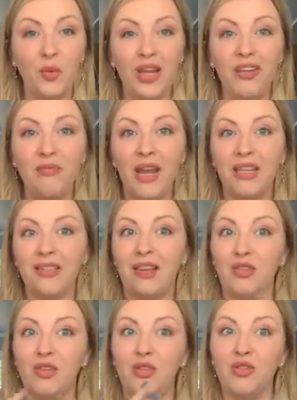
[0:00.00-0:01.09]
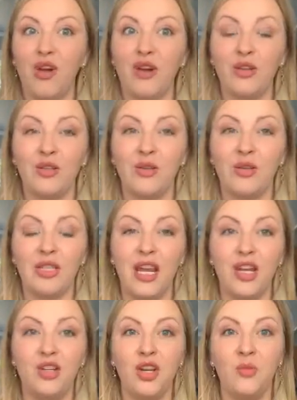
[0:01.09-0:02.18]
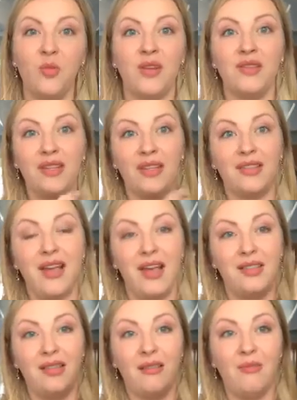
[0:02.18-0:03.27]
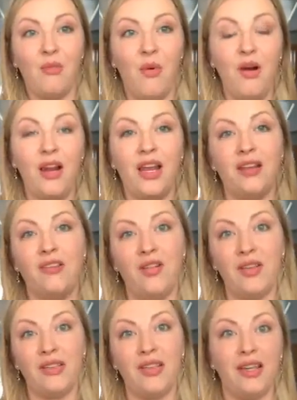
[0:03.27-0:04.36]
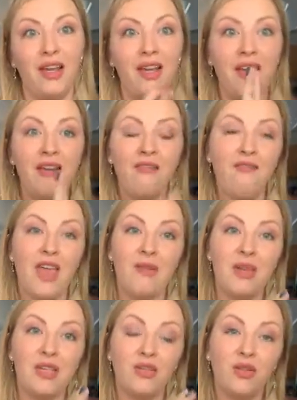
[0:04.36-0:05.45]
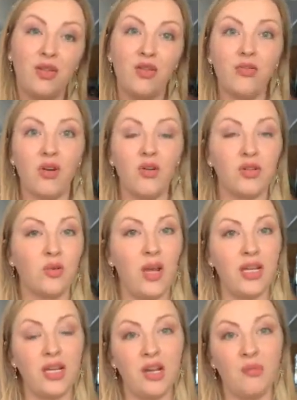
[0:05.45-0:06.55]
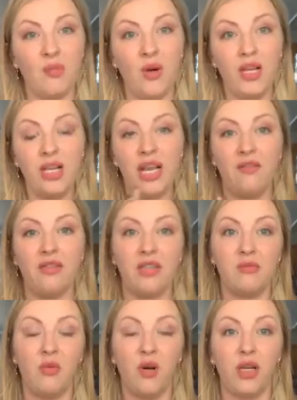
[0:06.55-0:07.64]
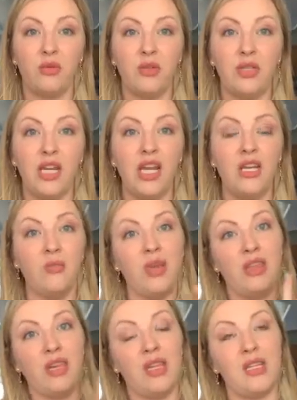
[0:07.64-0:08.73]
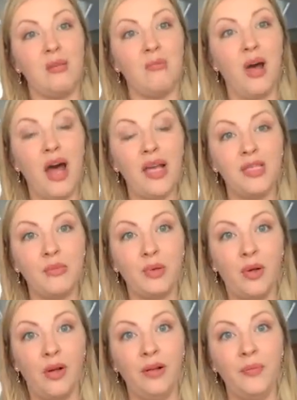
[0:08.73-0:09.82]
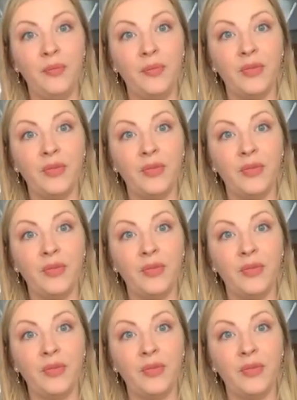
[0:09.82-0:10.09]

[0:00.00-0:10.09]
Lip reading: we've made such a strong association with success in the morning, and all these like famous gurus are waking up morning and having this morning routine, and we think it's impossible,